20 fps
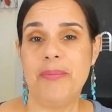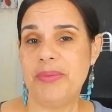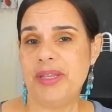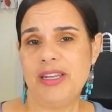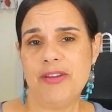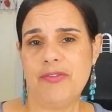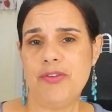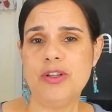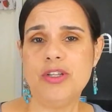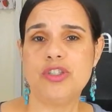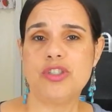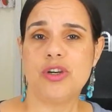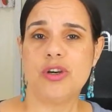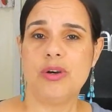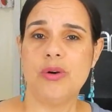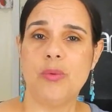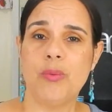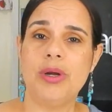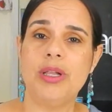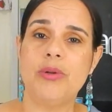In the
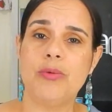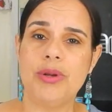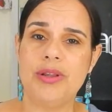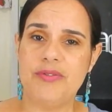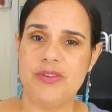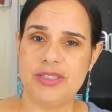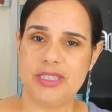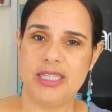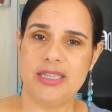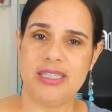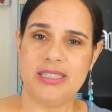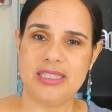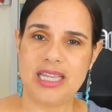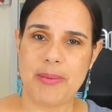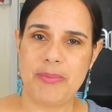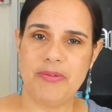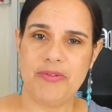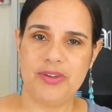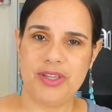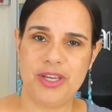future, we'll revisit this
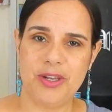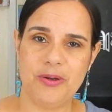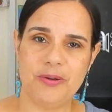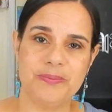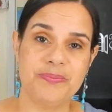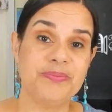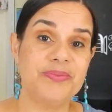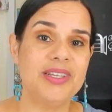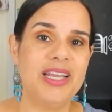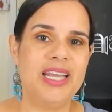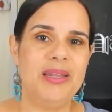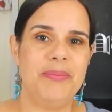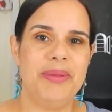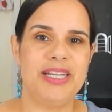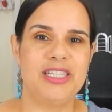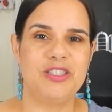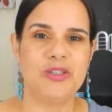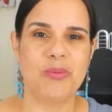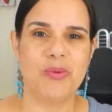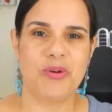type of video and
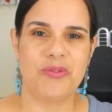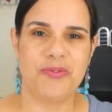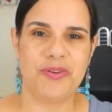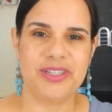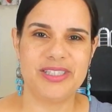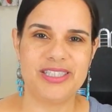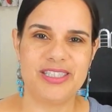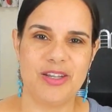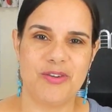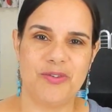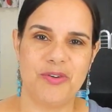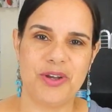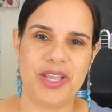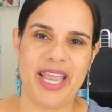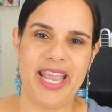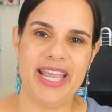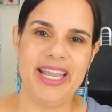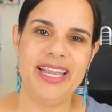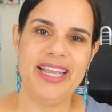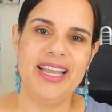make some more fun stuff,
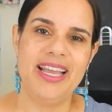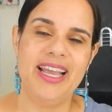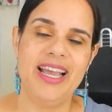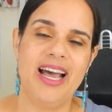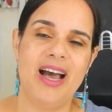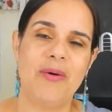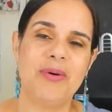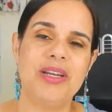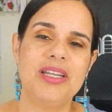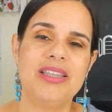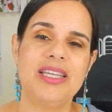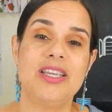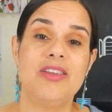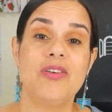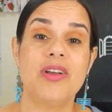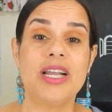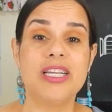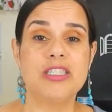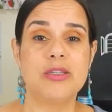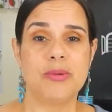okay? I wanna thank
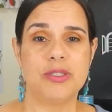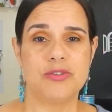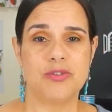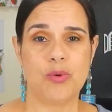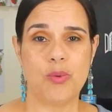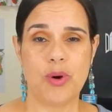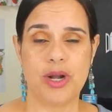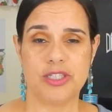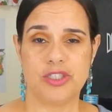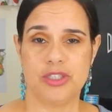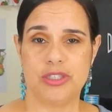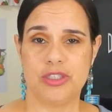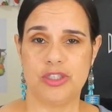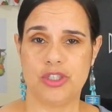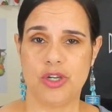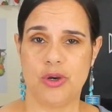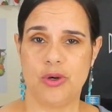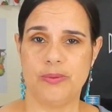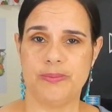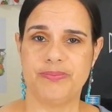you guys so much for watching the
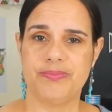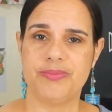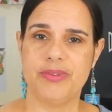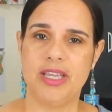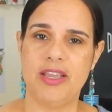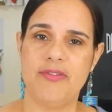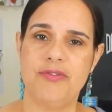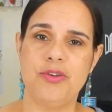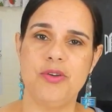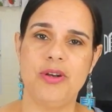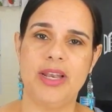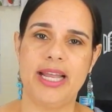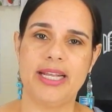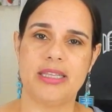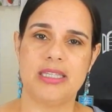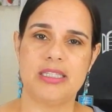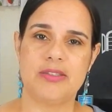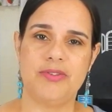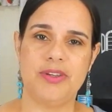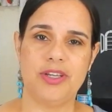show. If you
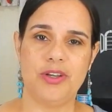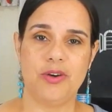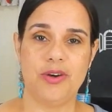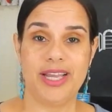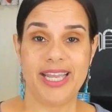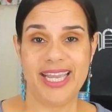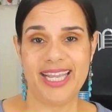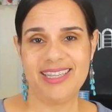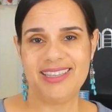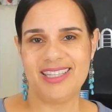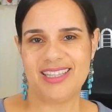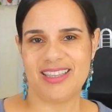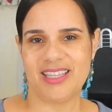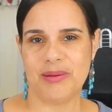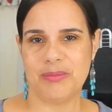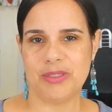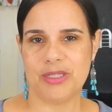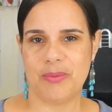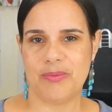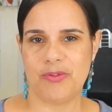like this video, hit the
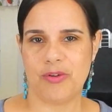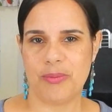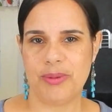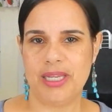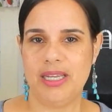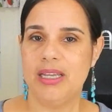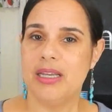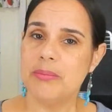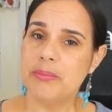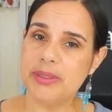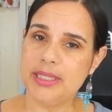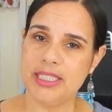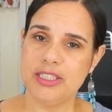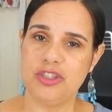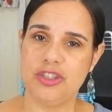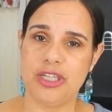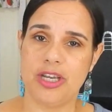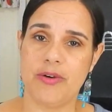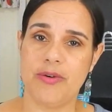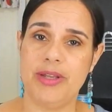thumbs up for me.
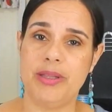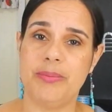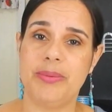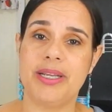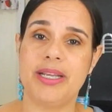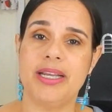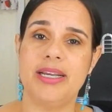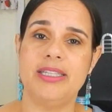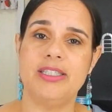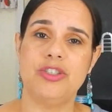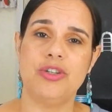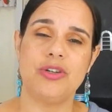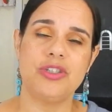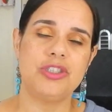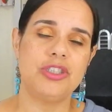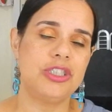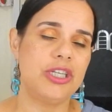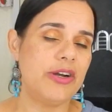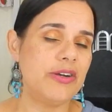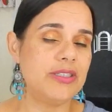Please share it, because your
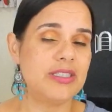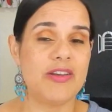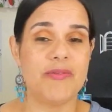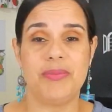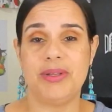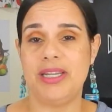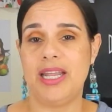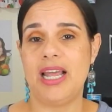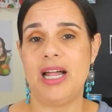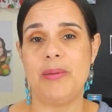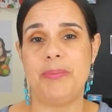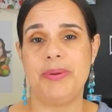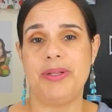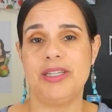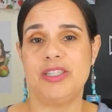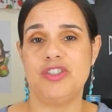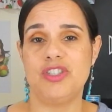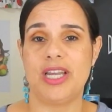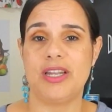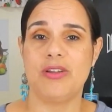shares have been
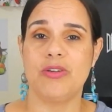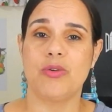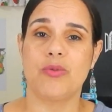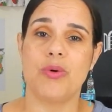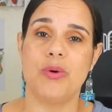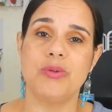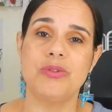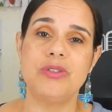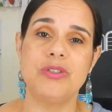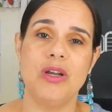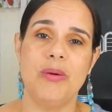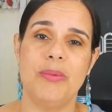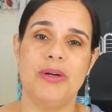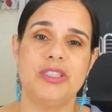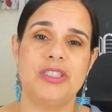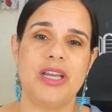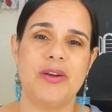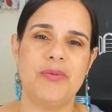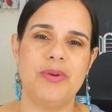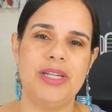helping the channel grow so
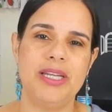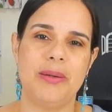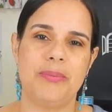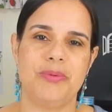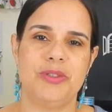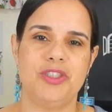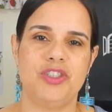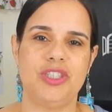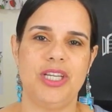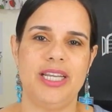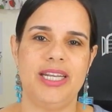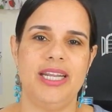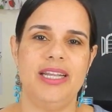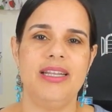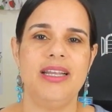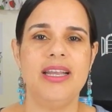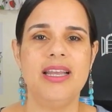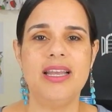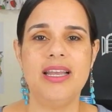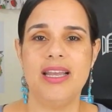much. I really appreciate
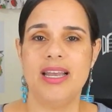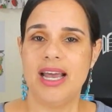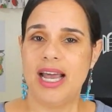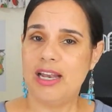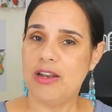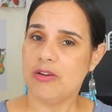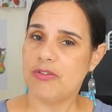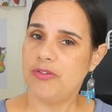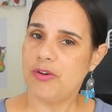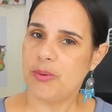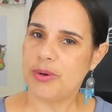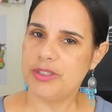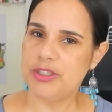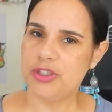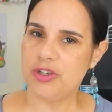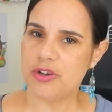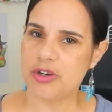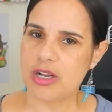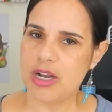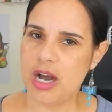it. I look forward
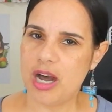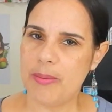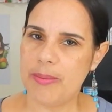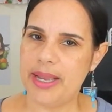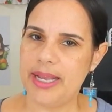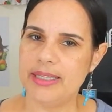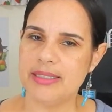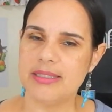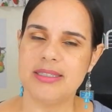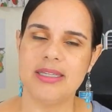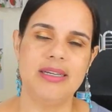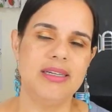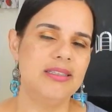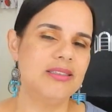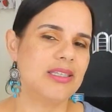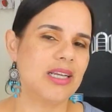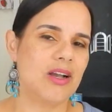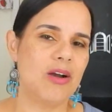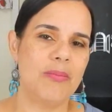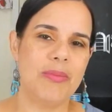to your comments.
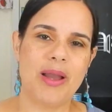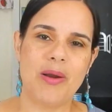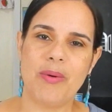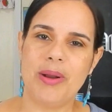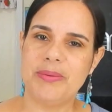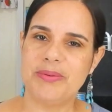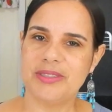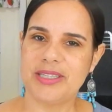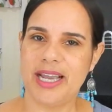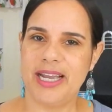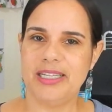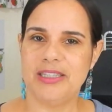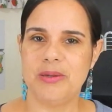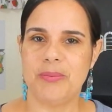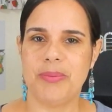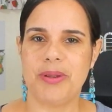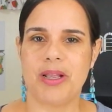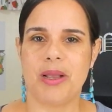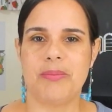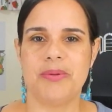Check out my website to
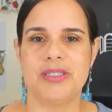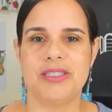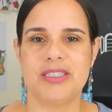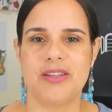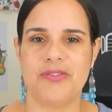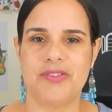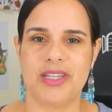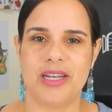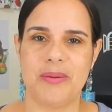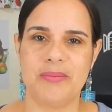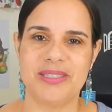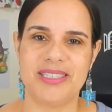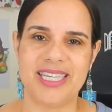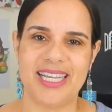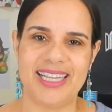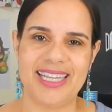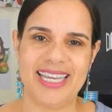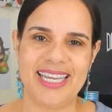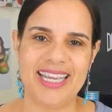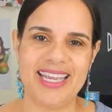pick up the stuff that I'm
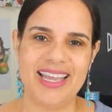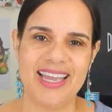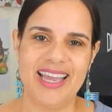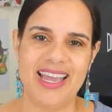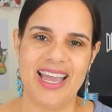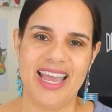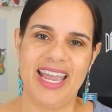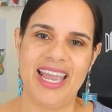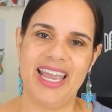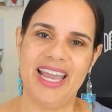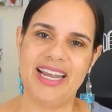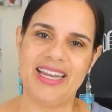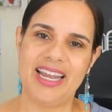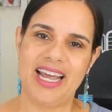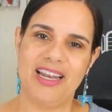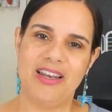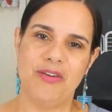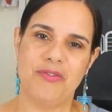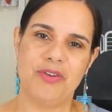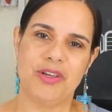selling. And
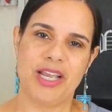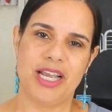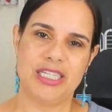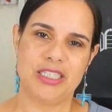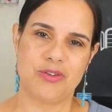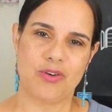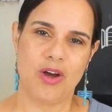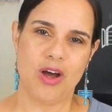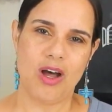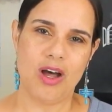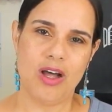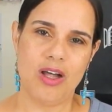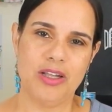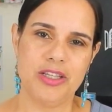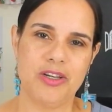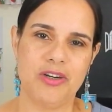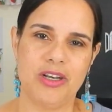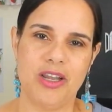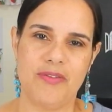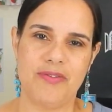I love you guys for
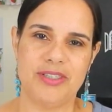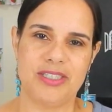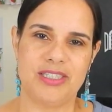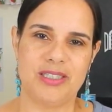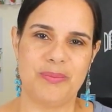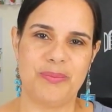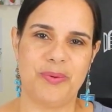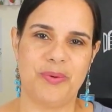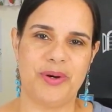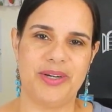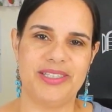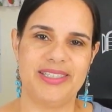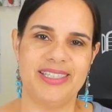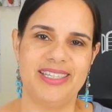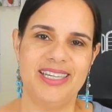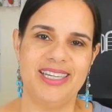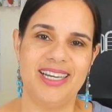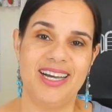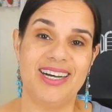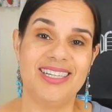all your love and support.
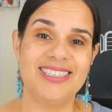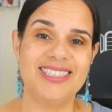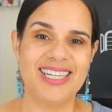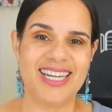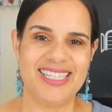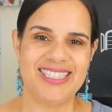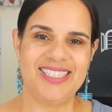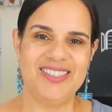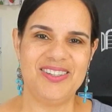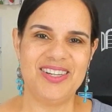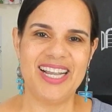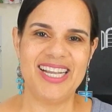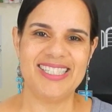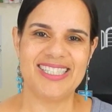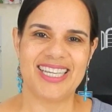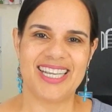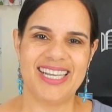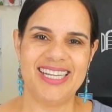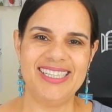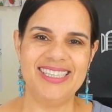Until I see you
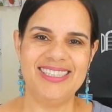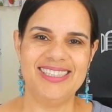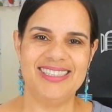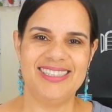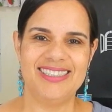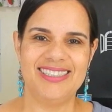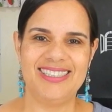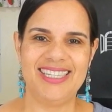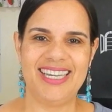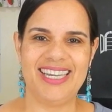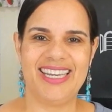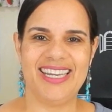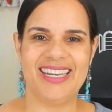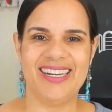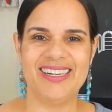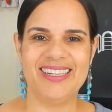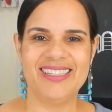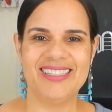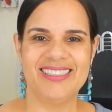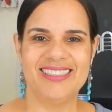guys again, take
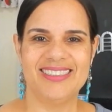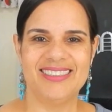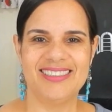care.